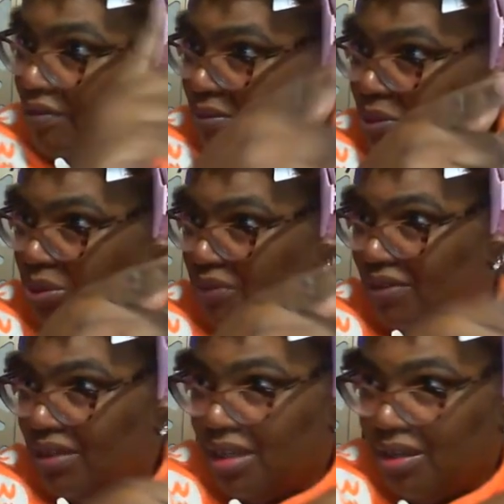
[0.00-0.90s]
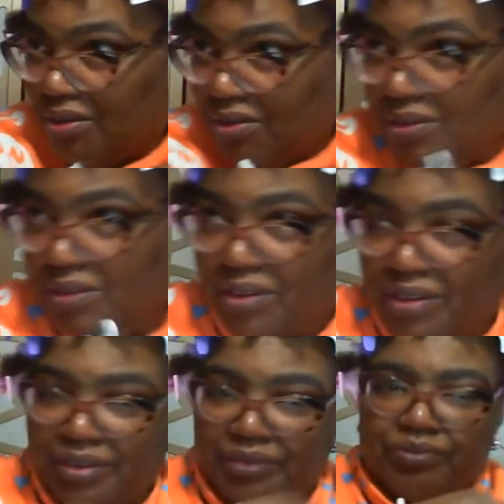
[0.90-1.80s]
doing a video.
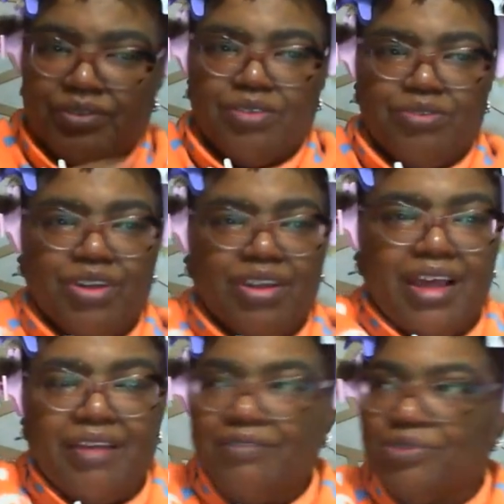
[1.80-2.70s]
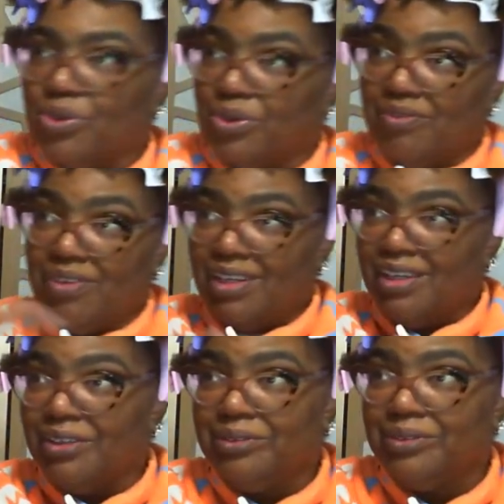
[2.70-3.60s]
Real life, doing a video.